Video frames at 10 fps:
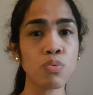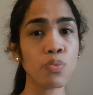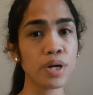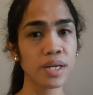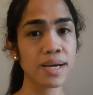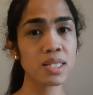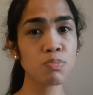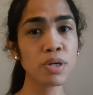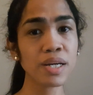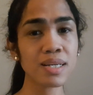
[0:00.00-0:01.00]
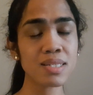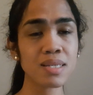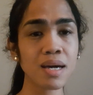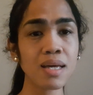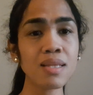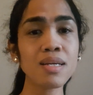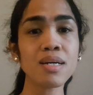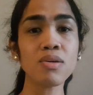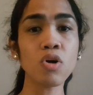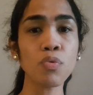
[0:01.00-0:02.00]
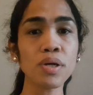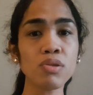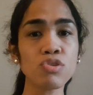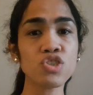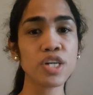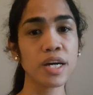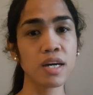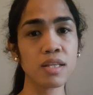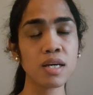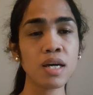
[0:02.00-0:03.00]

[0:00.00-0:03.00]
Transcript: work experience, and they are going to check it,